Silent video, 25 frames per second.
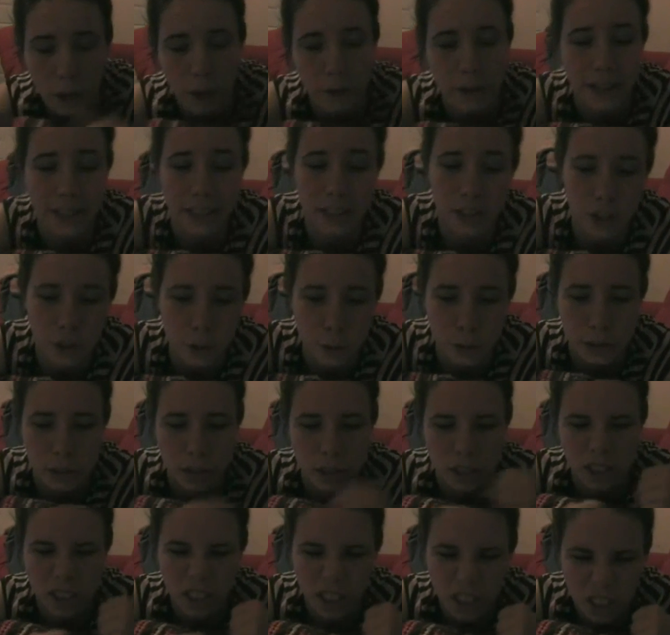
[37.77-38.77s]
All right, let's do it.
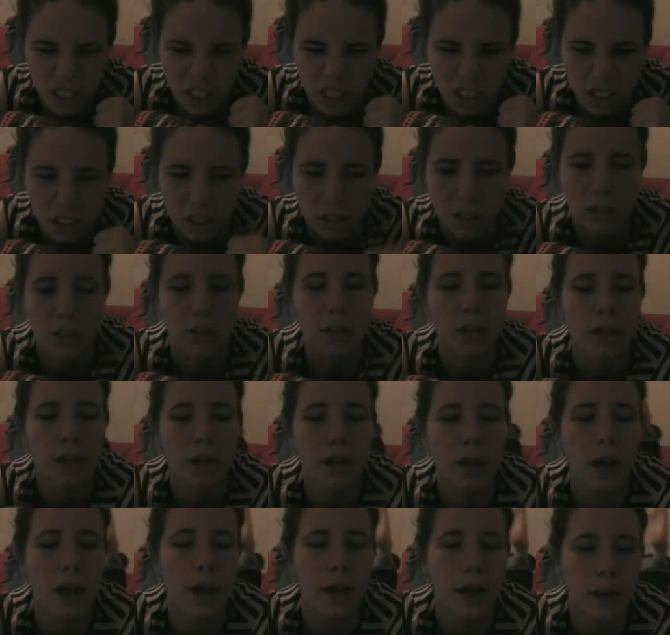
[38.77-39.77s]
Urgh.
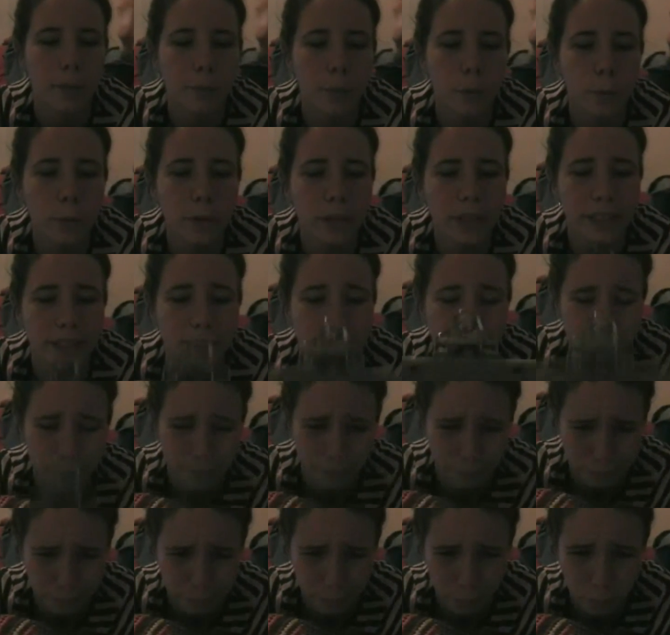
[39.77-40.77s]
Number one,
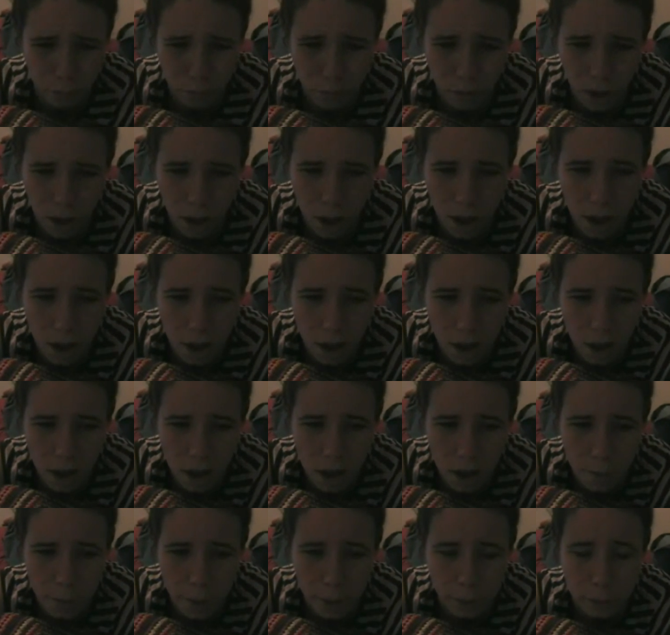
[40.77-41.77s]

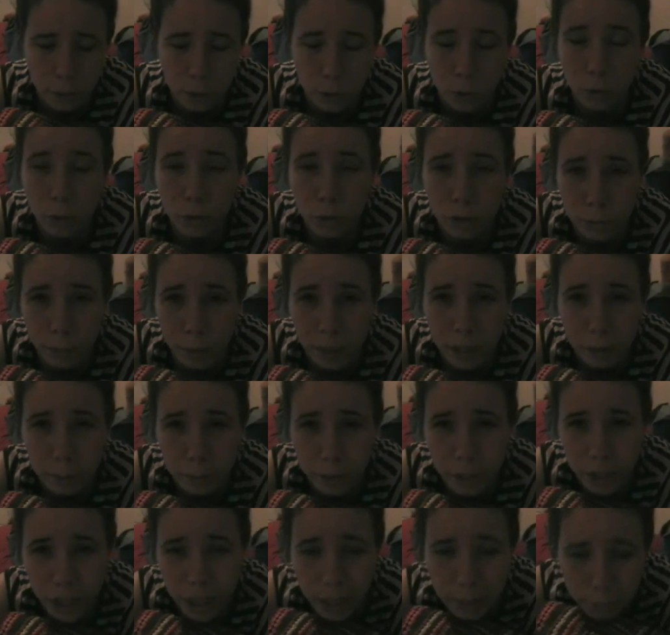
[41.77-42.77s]
um, I was a school spelling
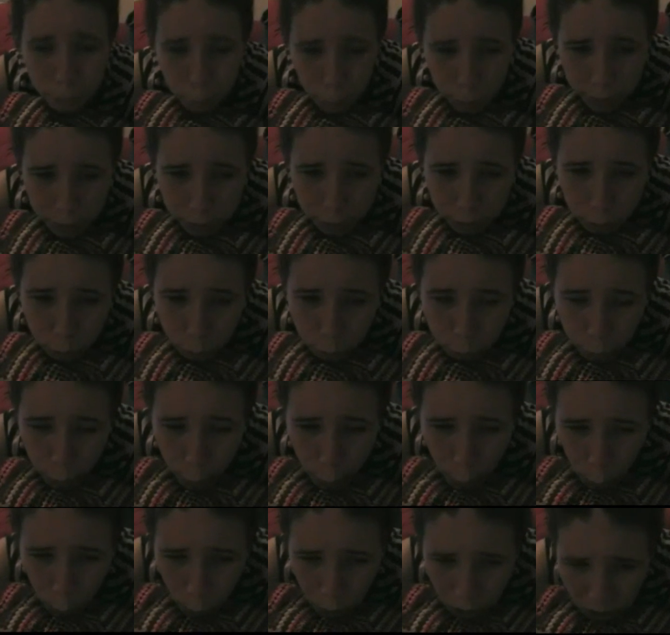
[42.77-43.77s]
bee champ four years in a
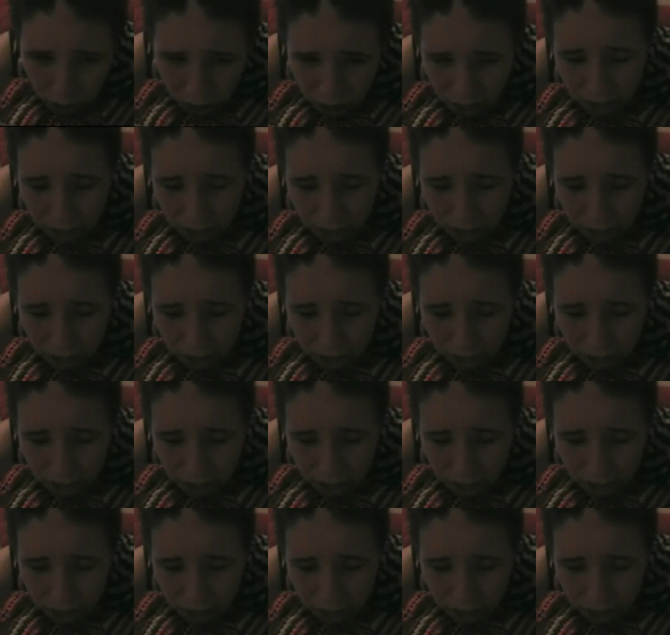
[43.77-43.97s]
row.